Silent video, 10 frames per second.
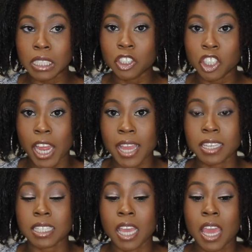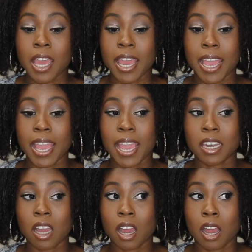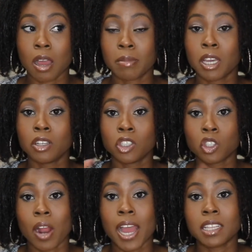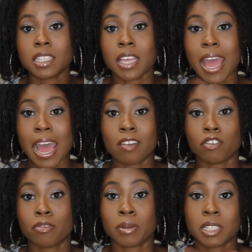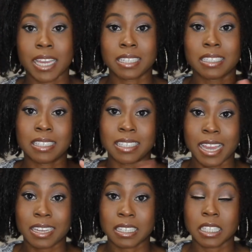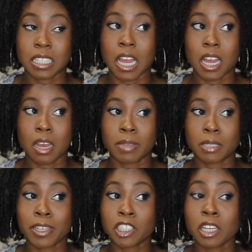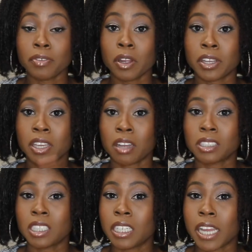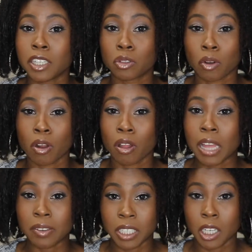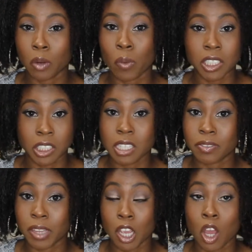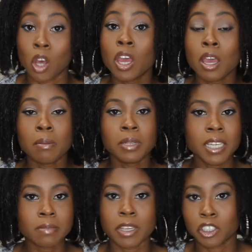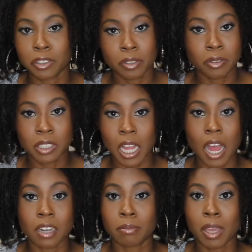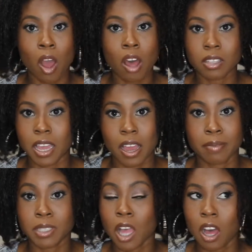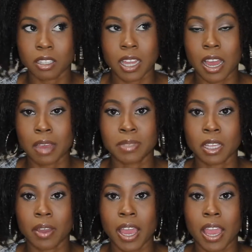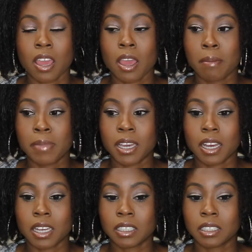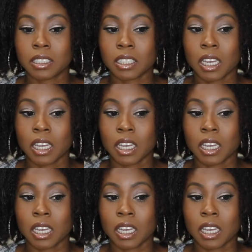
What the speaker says: checks, and try to have protected sex. Especially if you're a young teenage girl out here watching this video, please make sure you use a condom at all times, okay? Because